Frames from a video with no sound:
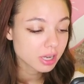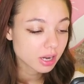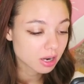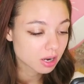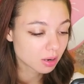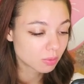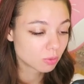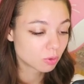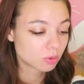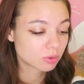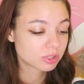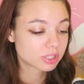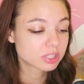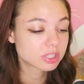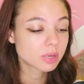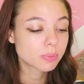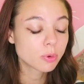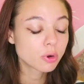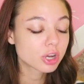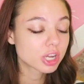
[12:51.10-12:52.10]
Only you
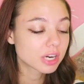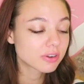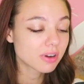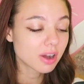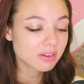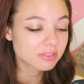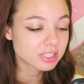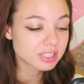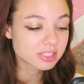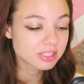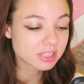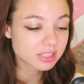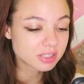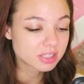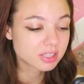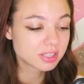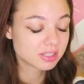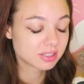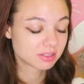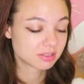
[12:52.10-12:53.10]
can do it. You
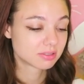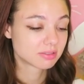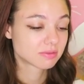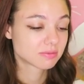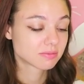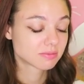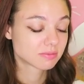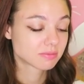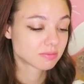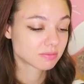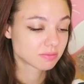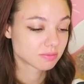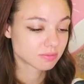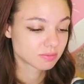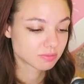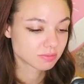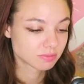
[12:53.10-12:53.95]
left bloody trails.